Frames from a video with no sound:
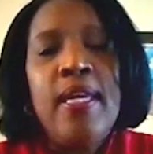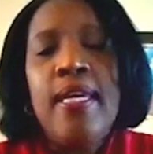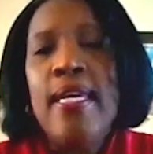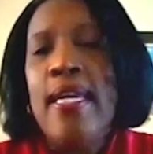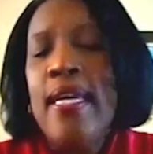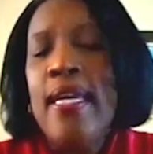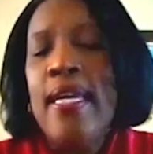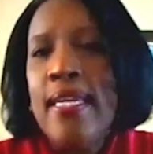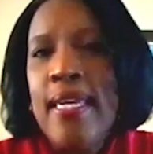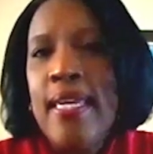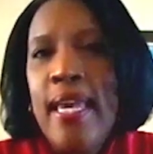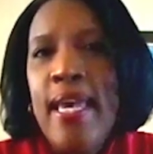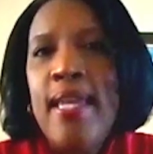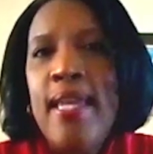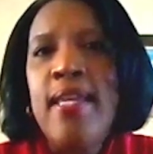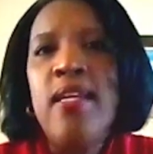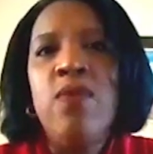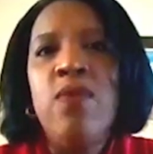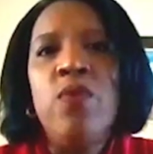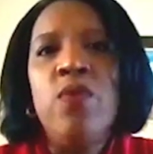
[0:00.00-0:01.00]

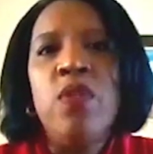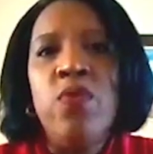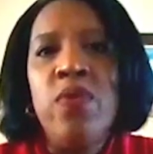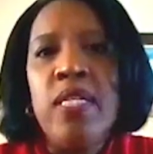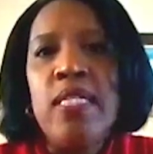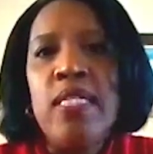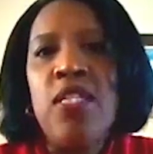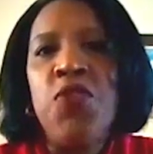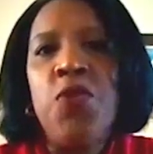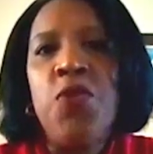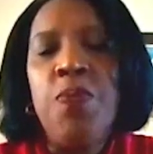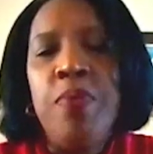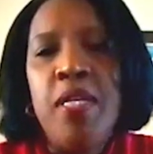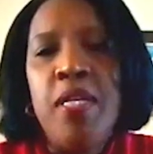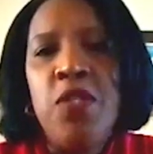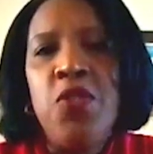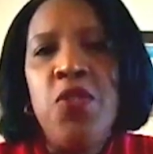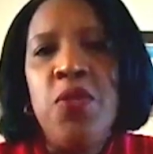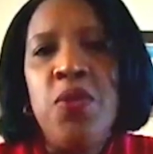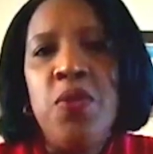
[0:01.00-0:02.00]
Again, it would really
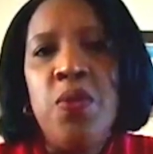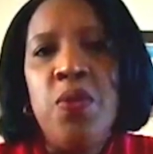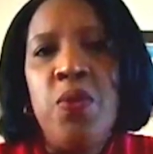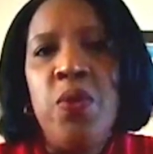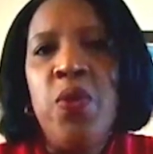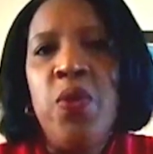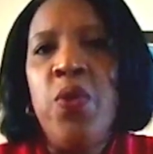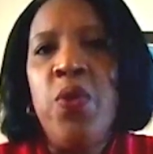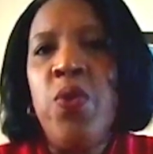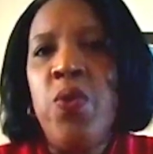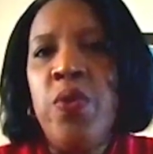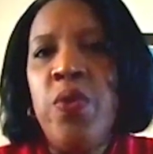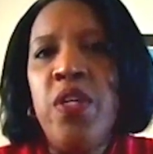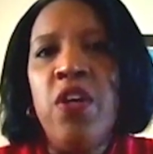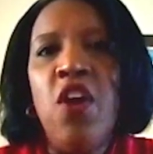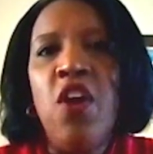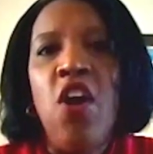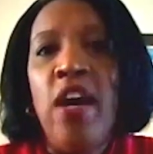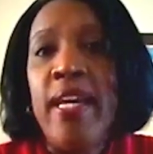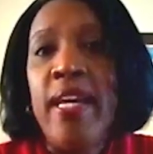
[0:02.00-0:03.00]
speak to who
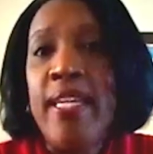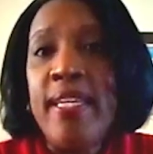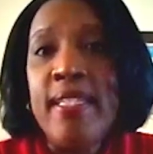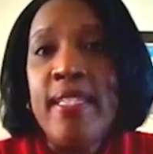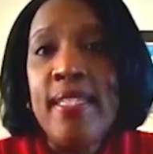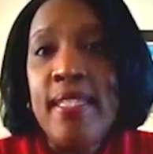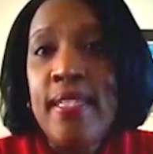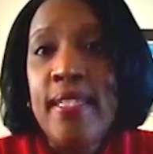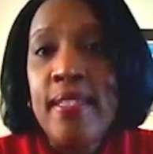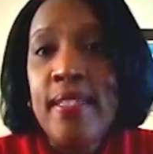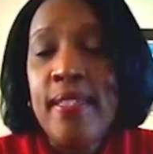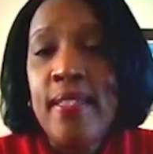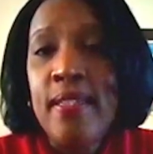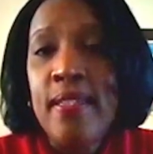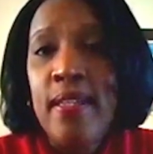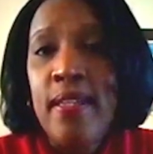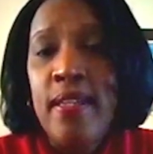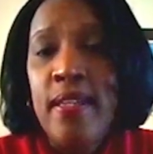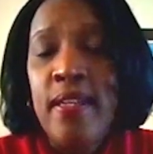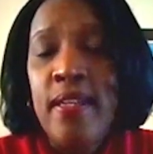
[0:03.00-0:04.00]
your audience is